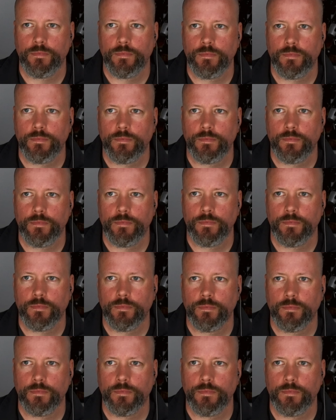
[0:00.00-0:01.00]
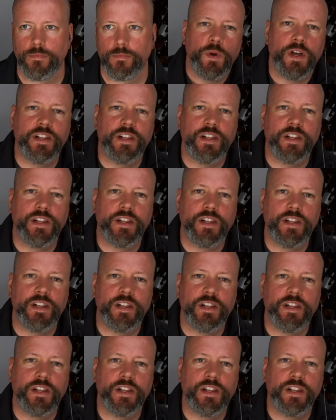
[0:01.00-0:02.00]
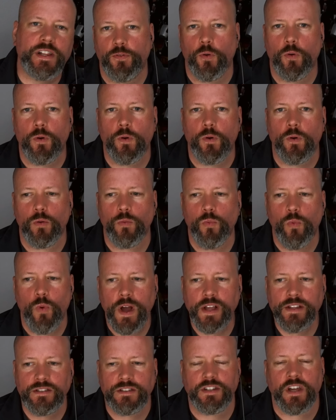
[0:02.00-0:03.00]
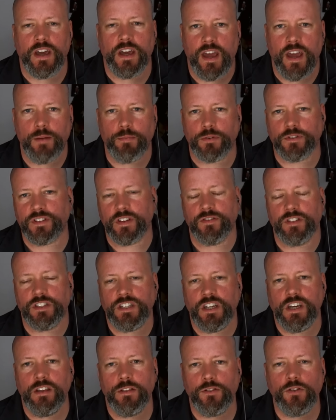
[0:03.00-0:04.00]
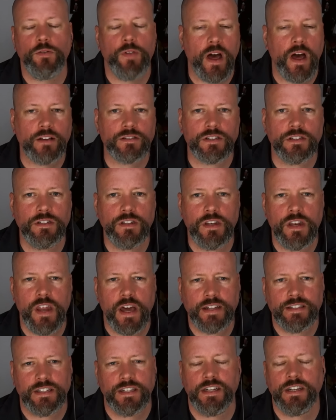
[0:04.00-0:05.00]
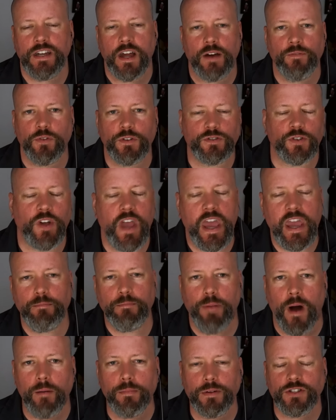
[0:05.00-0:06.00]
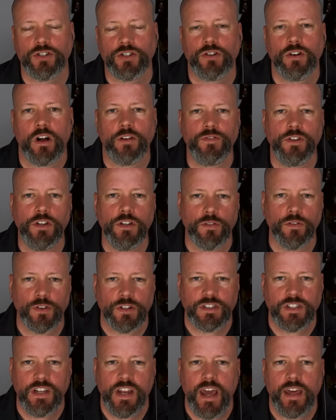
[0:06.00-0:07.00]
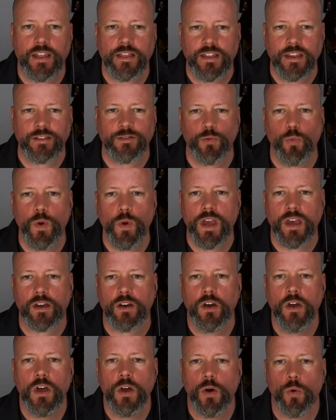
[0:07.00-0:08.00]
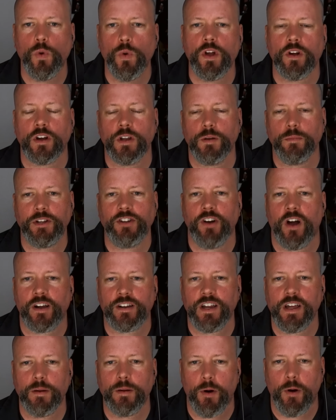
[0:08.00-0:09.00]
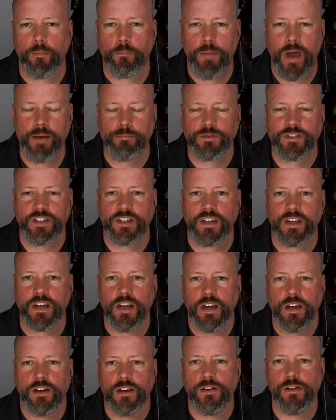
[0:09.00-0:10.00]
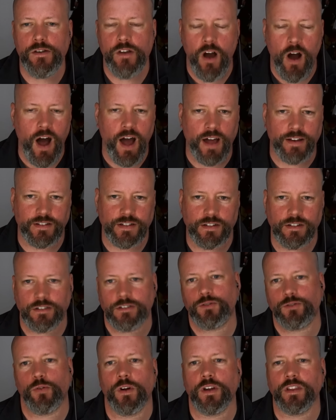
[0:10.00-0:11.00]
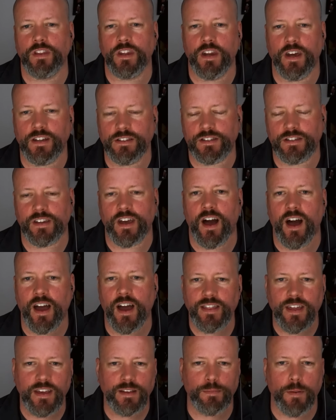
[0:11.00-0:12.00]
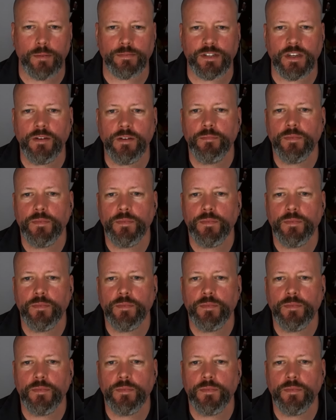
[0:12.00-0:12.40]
Hello and welcome to the Weekly Space Hangout for Wednesday, April 17th, 2019. I'm Fraser Kane, publisher of Universe Today. This week, we are going to be talking about Pepsi not destroying the night sky. Thanks, Pepsi.